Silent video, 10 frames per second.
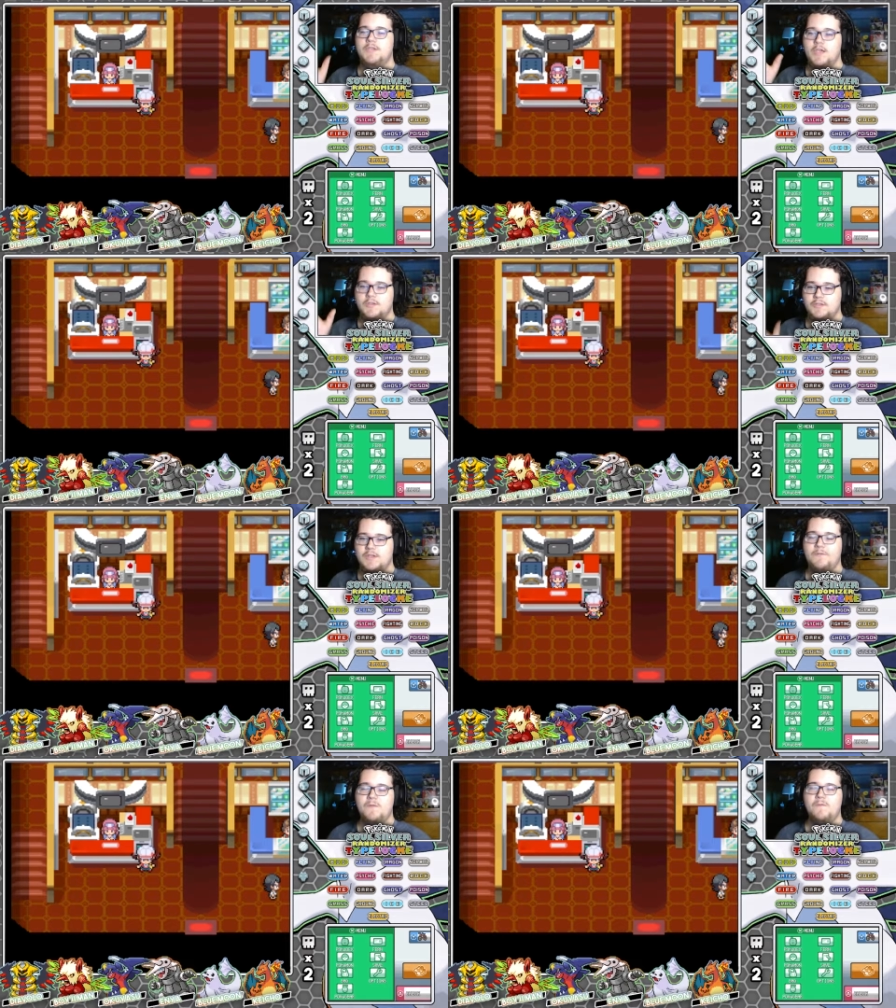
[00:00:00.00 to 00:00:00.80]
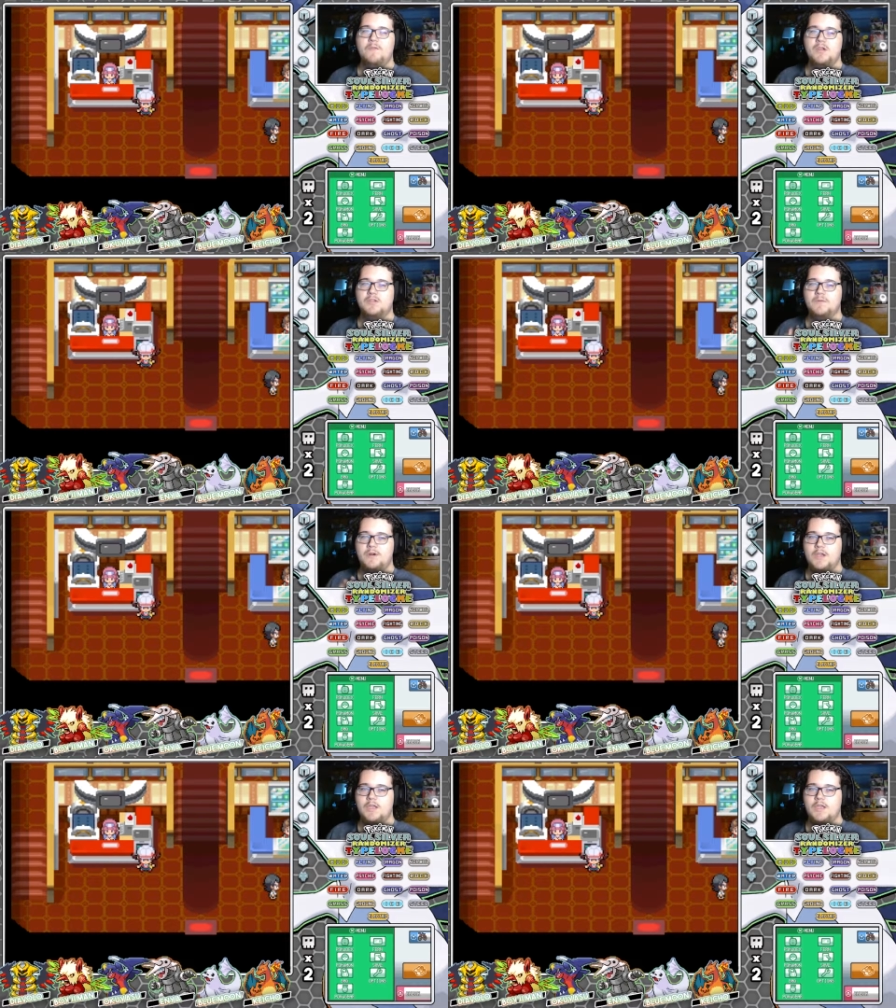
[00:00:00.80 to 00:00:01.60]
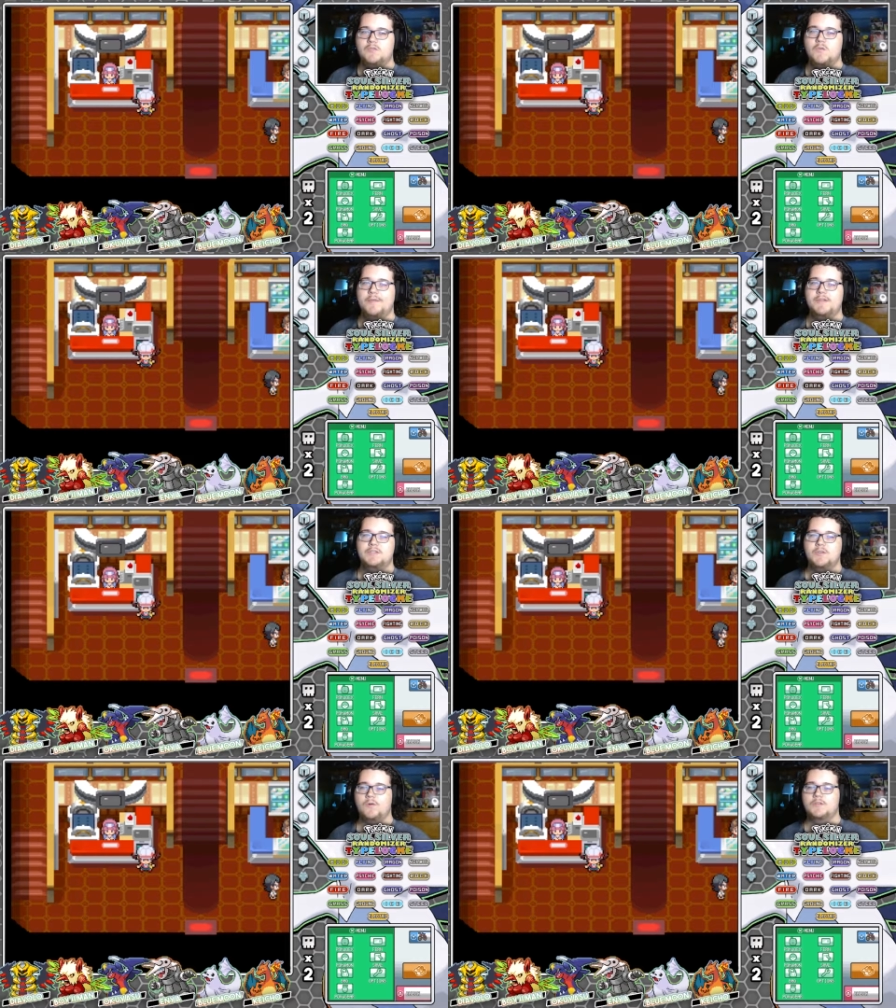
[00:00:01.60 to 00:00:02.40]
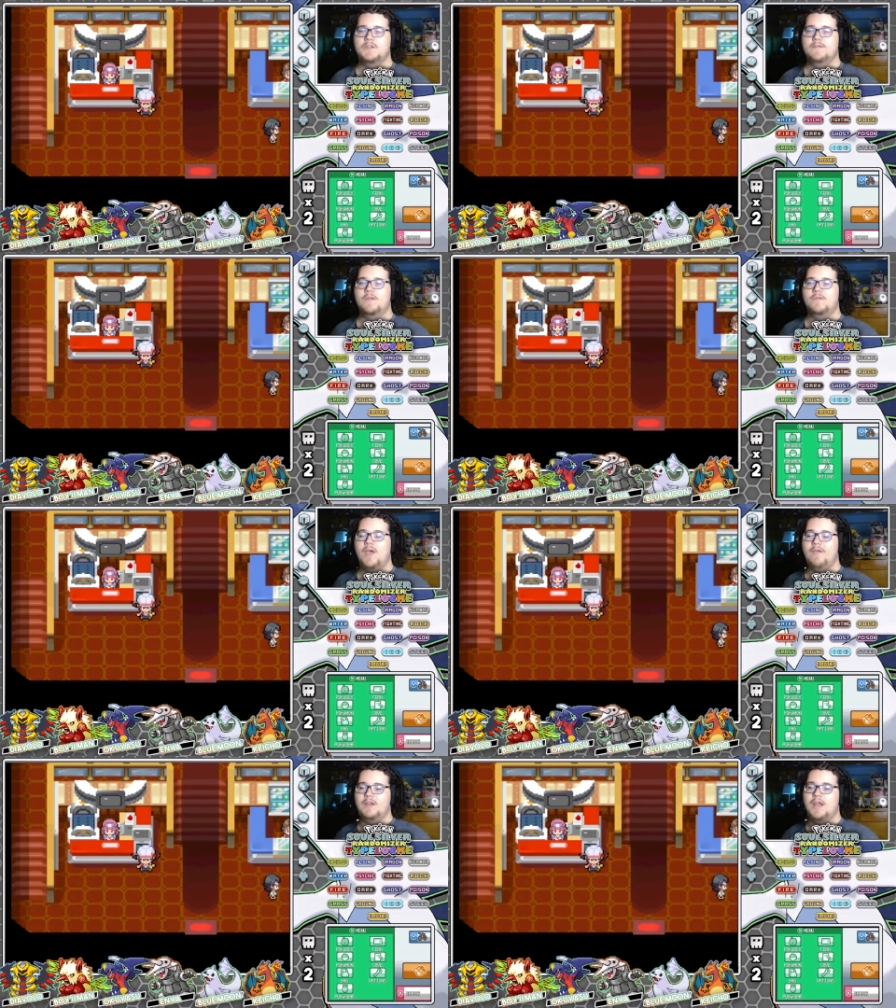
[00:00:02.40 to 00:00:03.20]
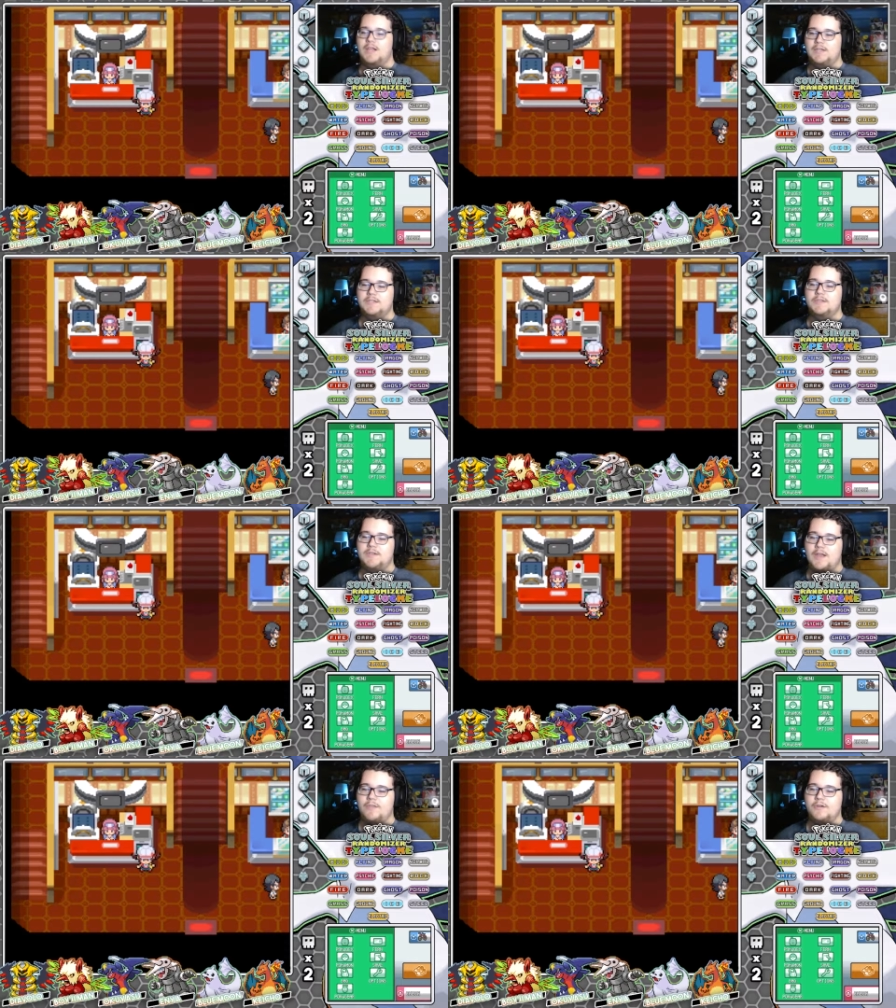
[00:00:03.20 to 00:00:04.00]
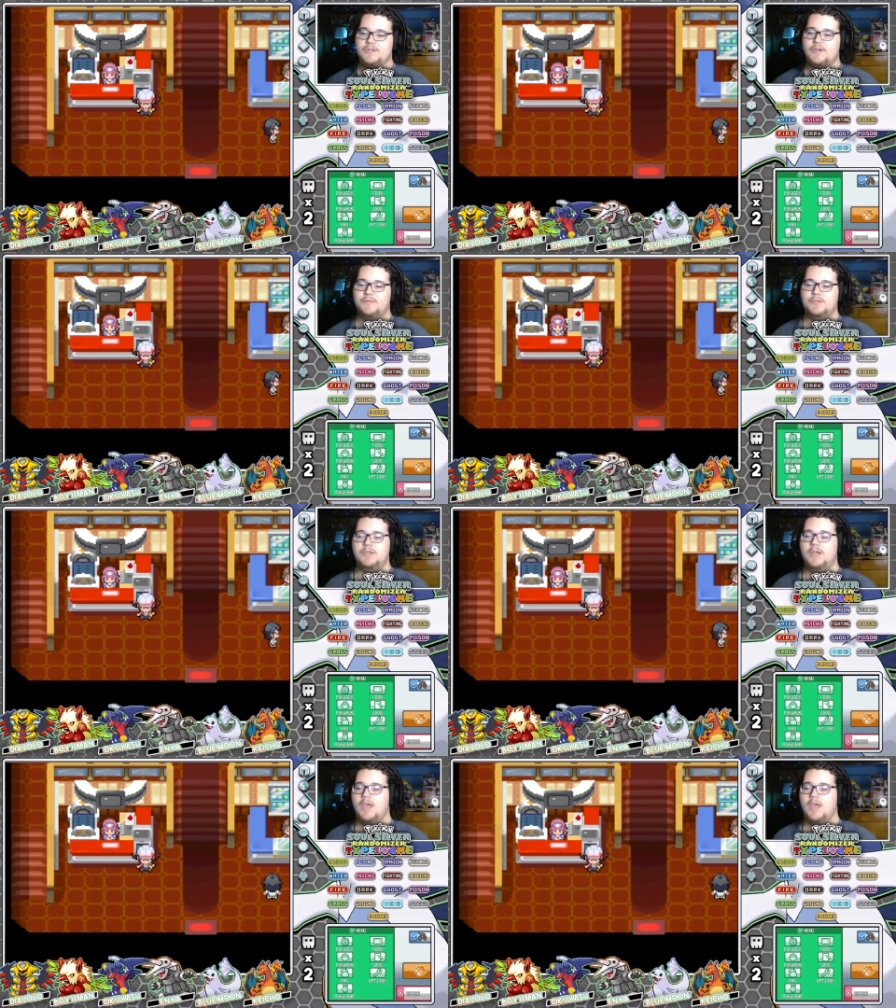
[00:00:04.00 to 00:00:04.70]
So definitely follow me on Twitter and join my Discord server if you haven't. Links are down in the description.